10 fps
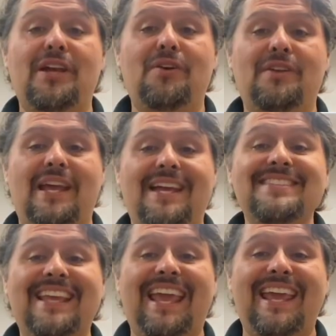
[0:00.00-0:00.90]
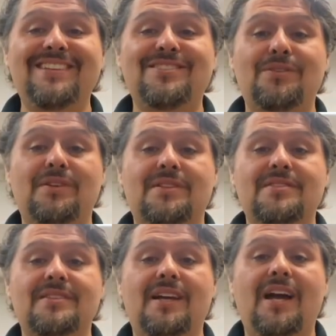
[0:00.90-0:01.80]
own SAA
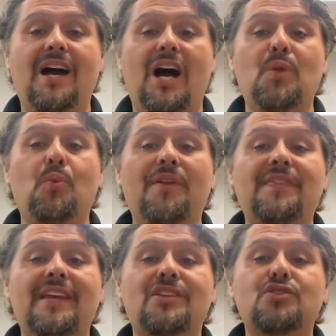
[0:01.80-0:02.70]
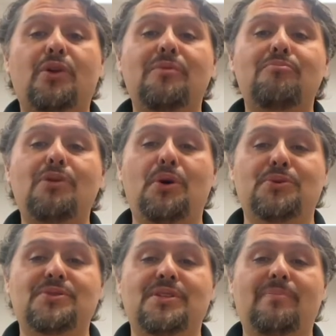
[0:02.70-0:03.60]
students on what they enjoyed
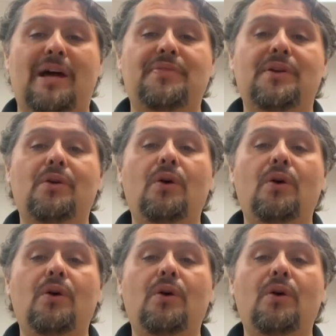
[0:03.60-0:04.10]
most about their